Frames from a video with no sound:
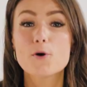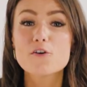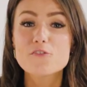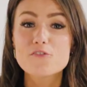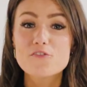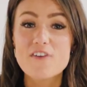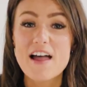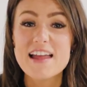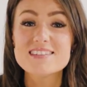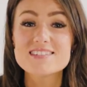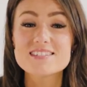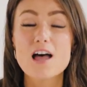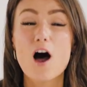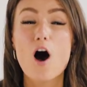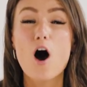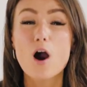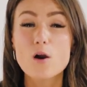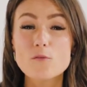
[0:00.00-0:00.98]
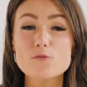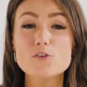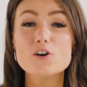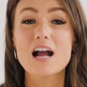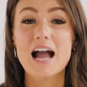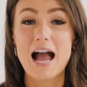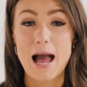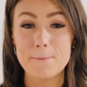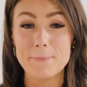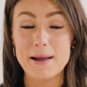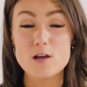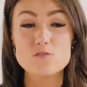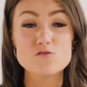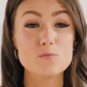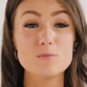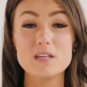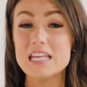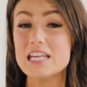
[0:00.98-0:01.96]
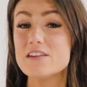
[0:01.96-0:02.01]
prevents harmful compounds
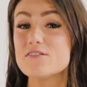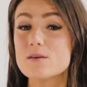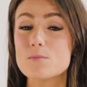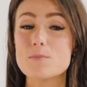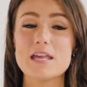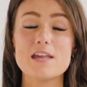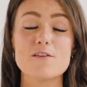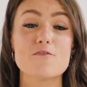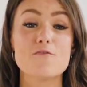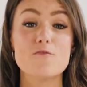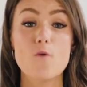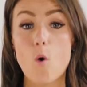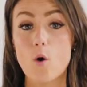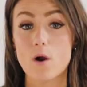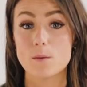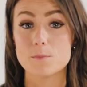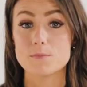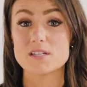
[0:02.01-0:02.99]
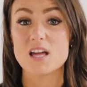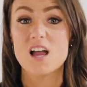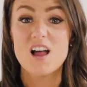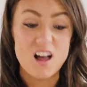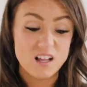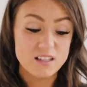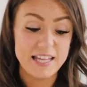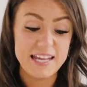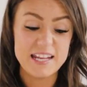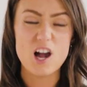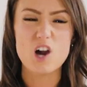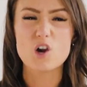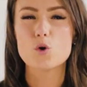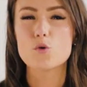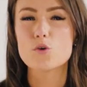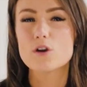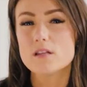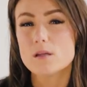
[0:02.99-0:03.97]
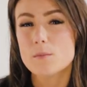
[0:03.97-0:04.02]
from even being formed, like
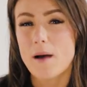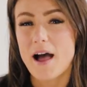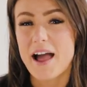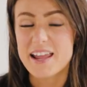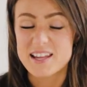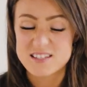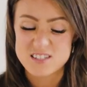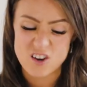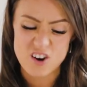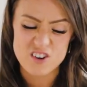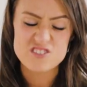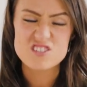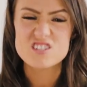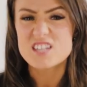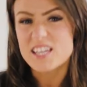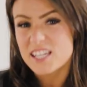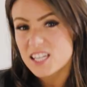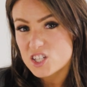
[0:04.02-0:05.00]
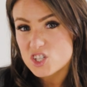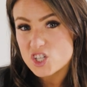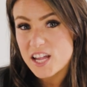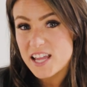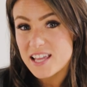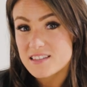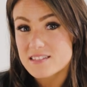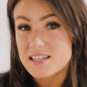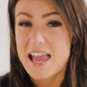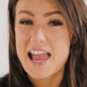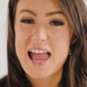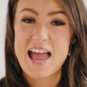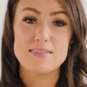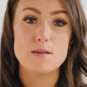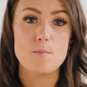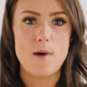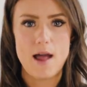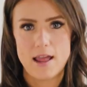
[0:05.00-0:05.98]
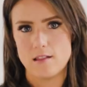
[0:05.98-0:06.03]
acrylamides, carcinogens, and
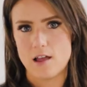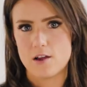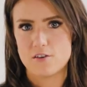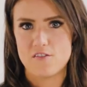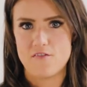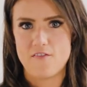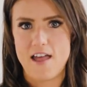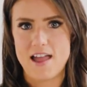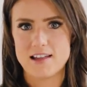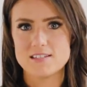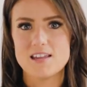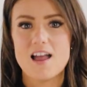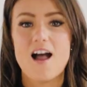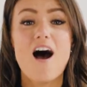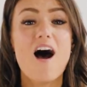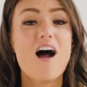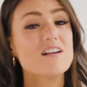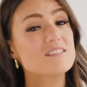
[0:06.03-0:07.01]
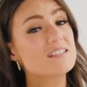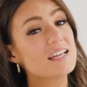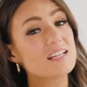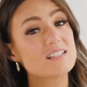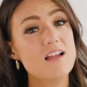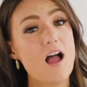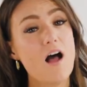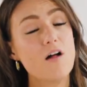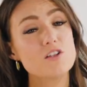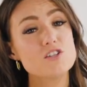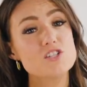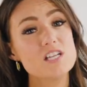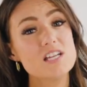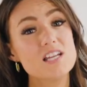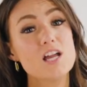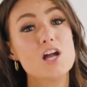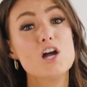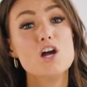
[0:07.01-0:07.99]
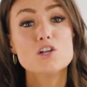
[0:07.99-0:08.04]
the Maillard effect. Our
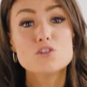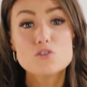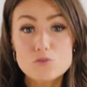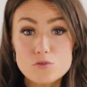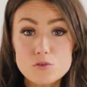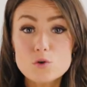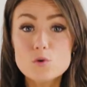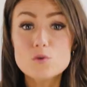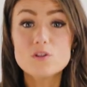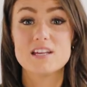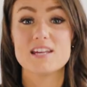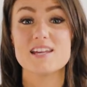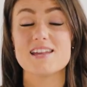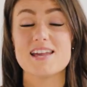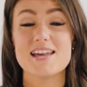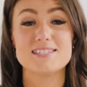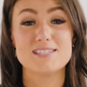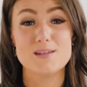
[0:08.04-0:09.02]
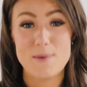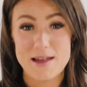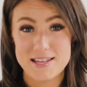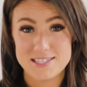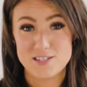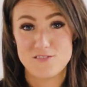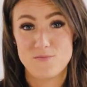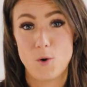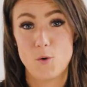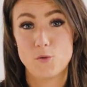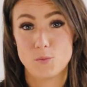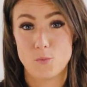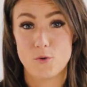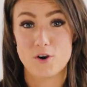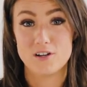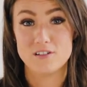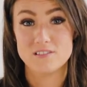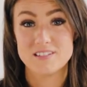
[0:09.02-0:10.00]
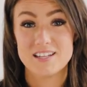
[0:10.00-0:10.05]
technology truly is the best of both
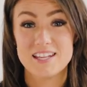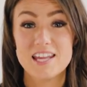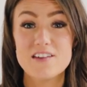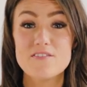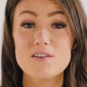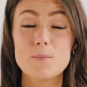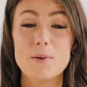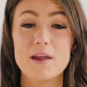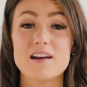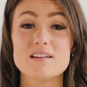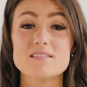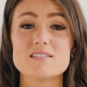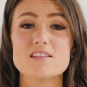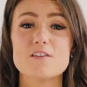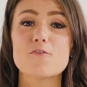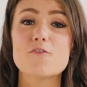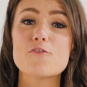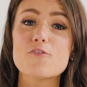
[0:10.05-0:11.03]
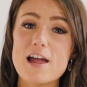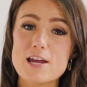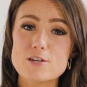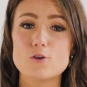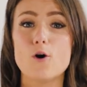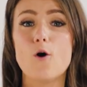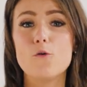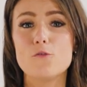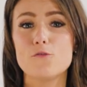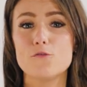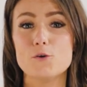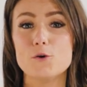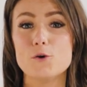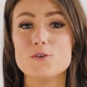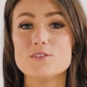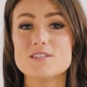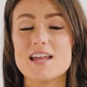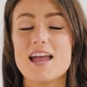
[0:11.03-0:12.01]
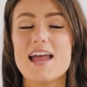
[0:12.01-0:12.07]
worlds, giving parents the fresh whole
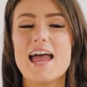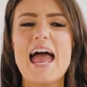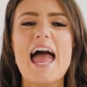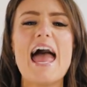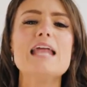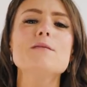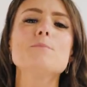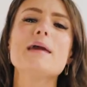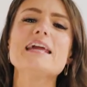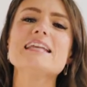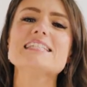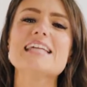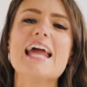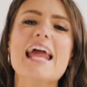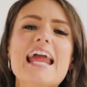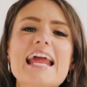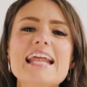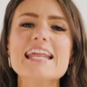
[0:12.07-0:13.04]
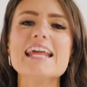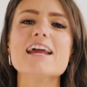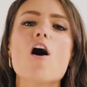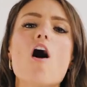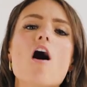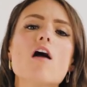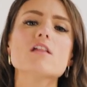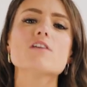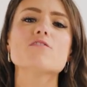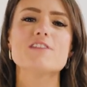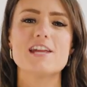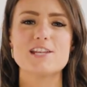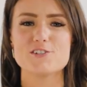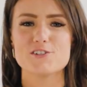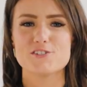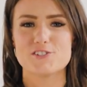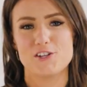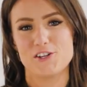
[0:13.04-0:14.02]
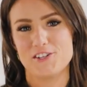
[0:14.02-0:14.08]
foods and maintaining all of
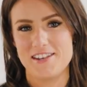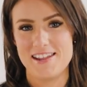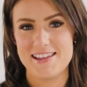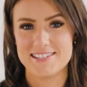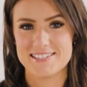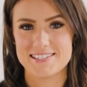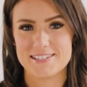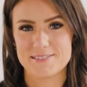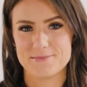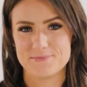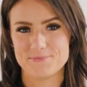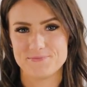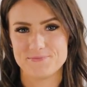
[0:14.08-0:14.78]
nature's goodness.